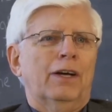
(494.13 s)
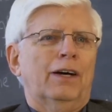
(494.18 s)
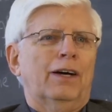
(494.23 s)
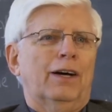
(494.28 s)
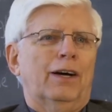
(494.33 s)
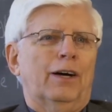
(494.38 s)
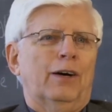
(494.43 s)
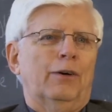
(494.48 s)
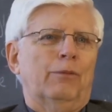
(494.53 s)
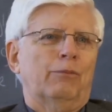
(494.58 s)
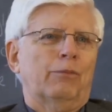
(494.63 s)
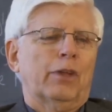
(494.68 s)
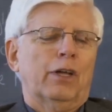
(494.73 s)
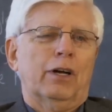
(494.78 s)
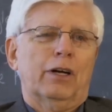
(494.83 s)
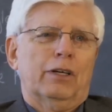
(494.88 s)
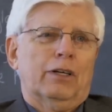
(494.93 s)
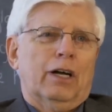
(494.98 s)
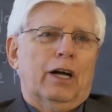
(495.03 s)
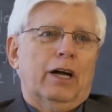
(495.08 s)
Um,
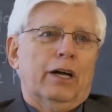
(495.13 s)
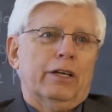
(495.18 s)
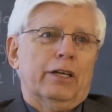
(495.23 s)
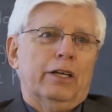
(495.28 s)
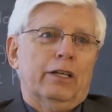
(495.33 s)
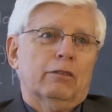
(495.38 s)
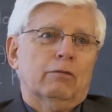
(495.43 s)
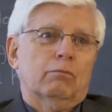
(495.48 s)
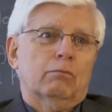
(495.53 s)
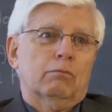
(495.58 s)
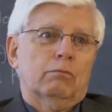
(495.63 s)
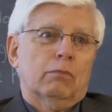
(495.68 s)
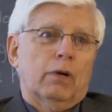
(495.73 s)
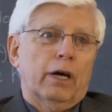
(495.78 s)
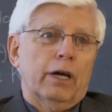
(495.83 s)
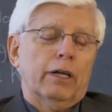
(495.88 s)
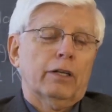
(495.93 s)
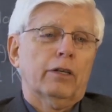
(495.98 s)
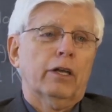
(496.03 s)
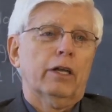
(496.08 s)
I, I, in
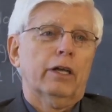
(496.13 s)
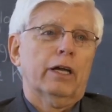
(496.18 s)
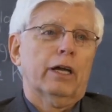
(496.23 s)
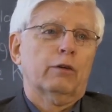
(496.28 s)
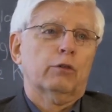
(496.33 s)
my day,